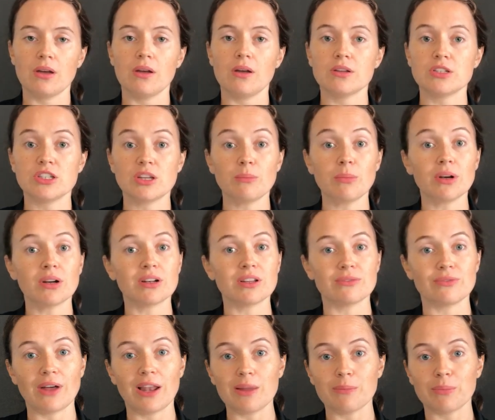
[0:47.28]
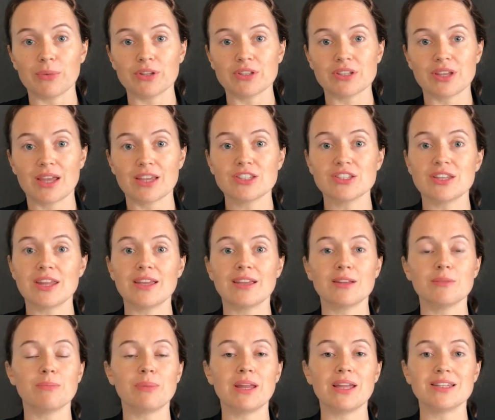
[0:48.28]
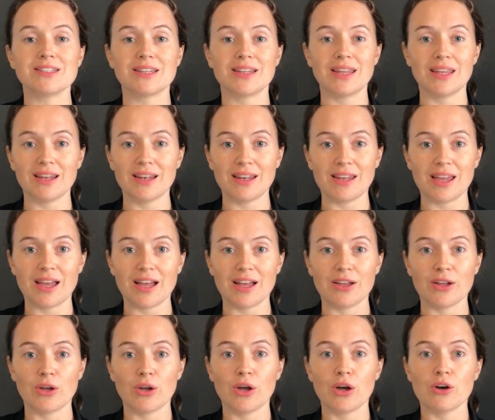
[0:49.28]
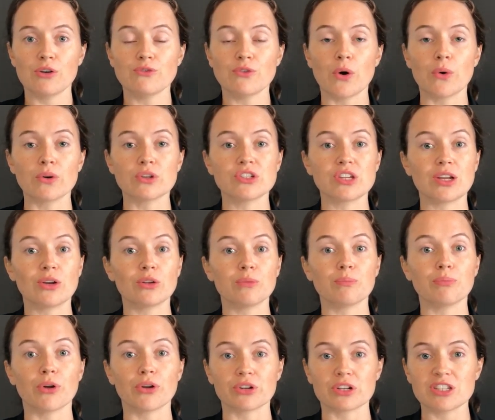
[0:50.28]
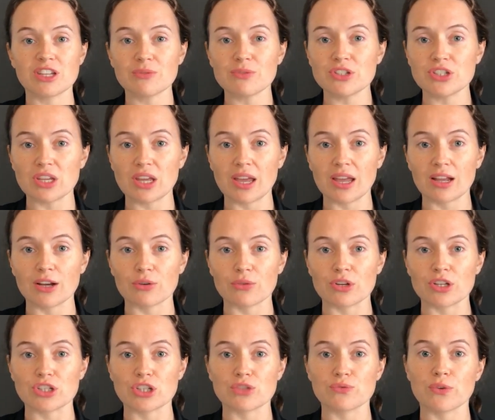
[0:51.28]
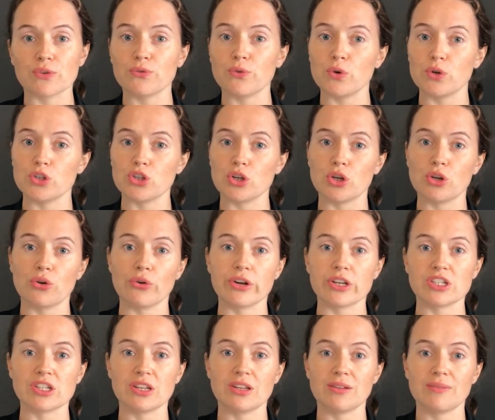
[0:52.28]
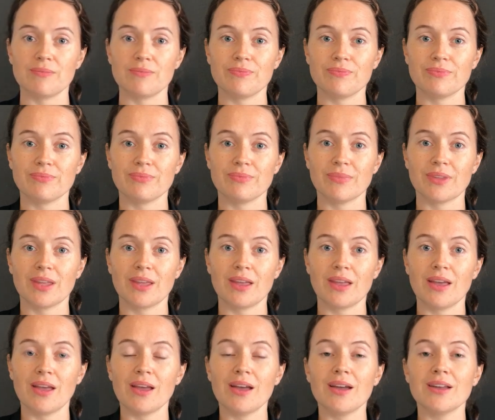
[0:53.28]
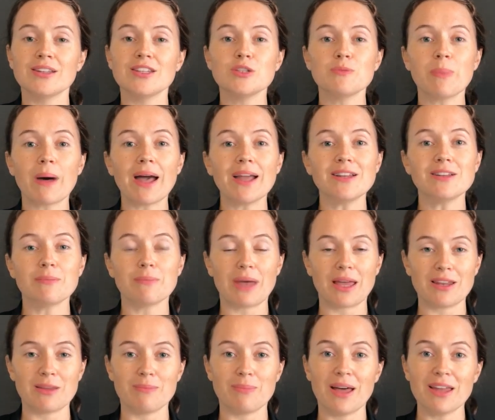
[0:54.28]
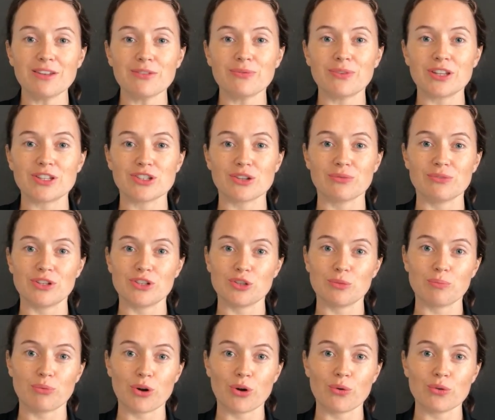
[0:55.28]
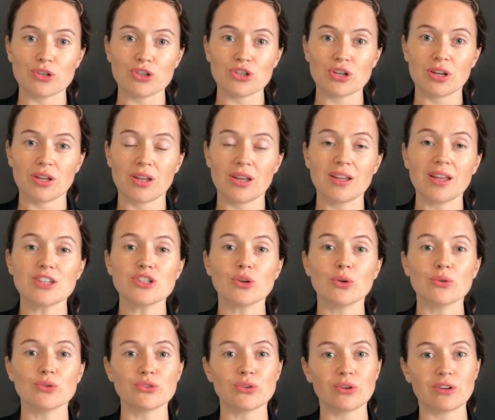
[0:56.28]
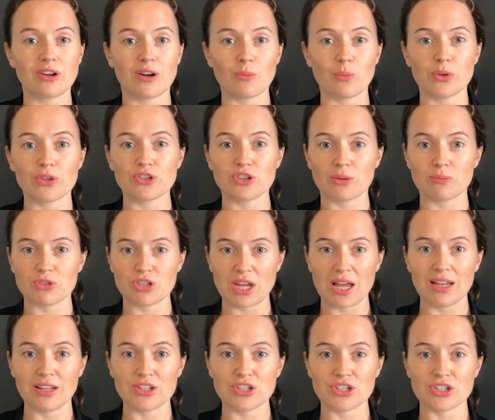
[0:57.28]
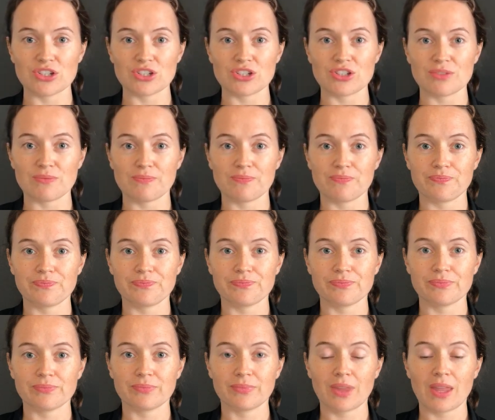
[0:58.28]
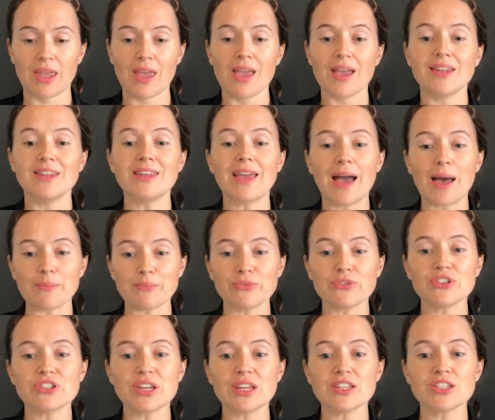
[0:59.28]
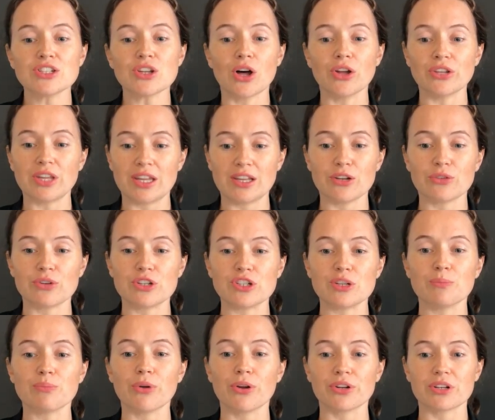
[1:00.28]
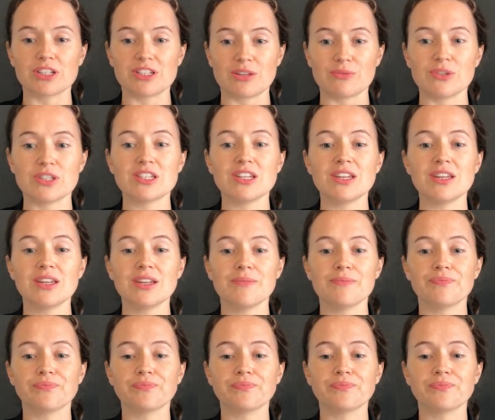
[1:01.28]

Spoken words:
A similar development has taken place in India, focusing on productivity increases for food security. Despite the many benefits of this approach, it has also come with some challenges. The emphasis on increasing productivity